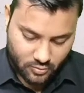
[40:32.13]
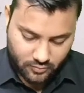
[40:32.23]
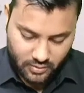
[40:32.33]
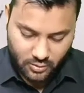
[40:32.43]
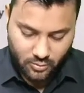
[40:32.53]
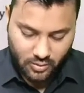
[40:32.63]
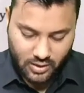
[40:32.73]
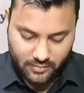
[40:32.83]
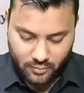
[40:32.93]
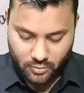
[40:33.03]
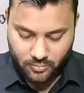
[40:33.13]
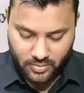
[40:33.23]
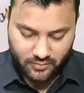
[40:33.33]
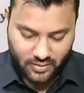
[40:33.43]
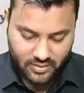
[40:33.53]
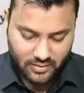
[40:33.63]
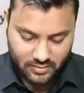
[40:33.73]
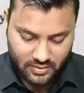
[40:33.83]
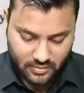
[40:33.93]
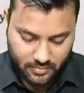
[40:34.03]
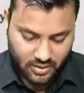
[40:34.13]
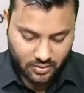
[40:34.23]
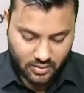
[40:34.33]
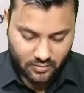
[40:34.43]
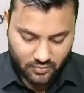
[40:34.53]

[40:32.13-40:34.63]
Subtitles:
So we do not have to prefer this treatment.